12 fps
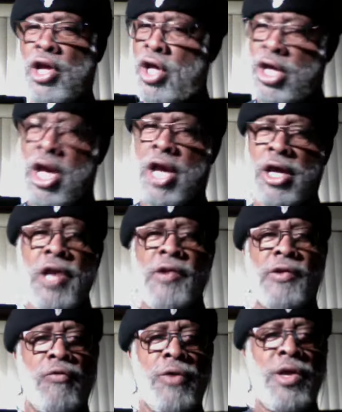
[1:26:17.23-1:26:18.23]
Yeah, he's
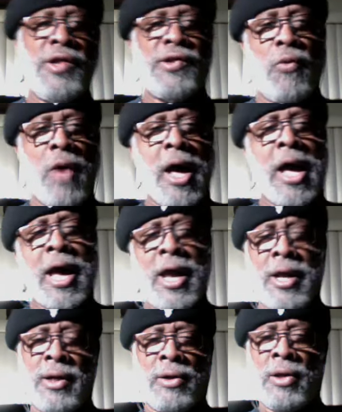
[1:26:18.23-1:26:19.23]
the reason why.
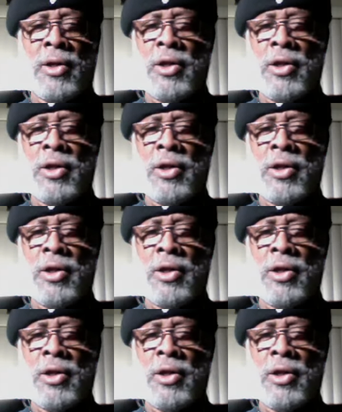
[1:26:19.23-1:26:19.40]
And,